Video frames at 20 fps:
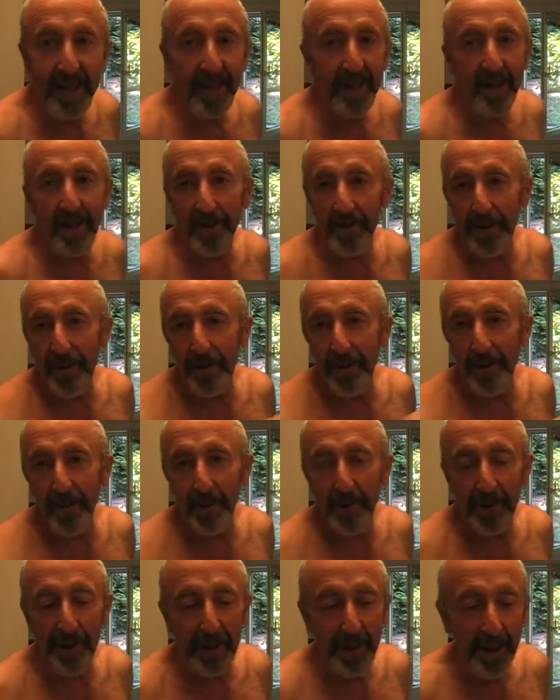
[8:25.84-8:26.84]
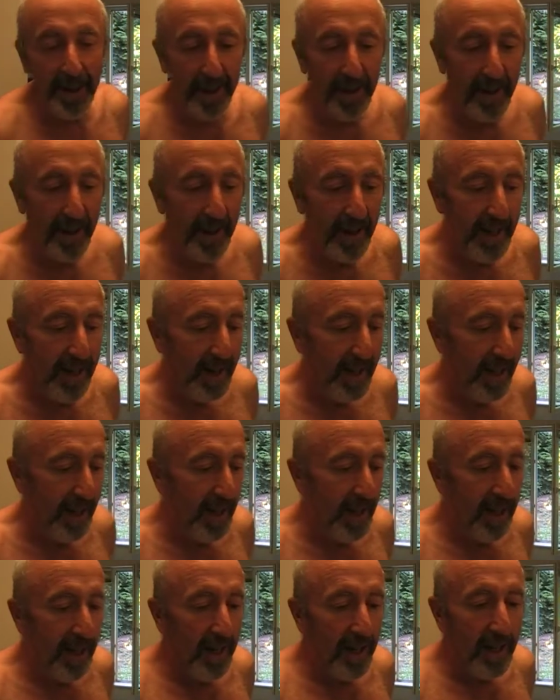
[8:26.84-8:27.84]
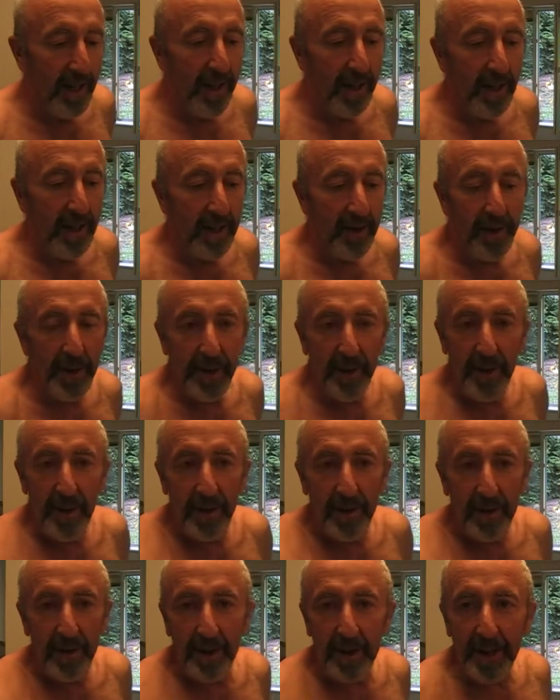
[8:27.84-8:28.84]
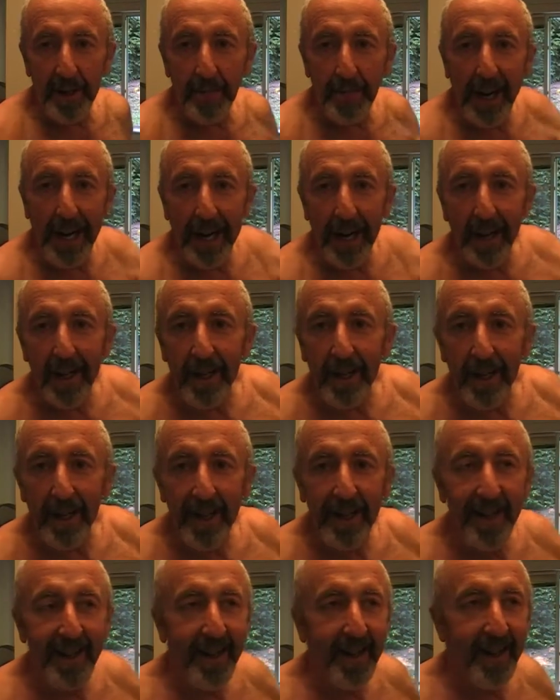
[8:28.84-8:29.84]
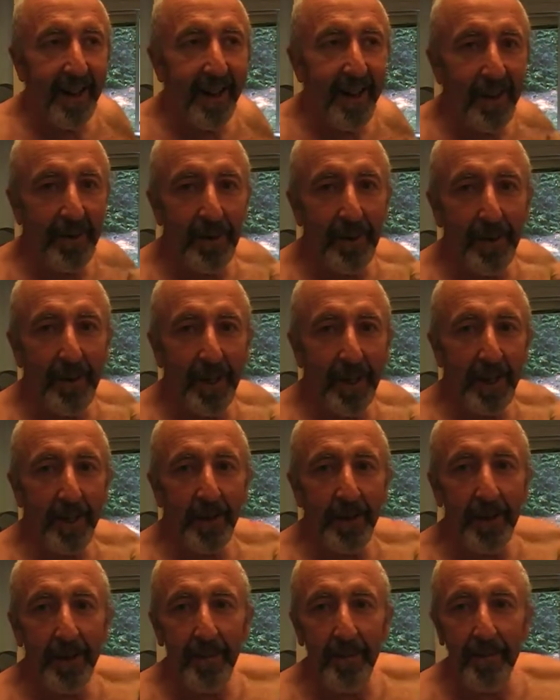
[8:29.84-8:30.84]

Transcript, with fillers: Not the first time I've seen it. So I, so I come back after I'm done the gym.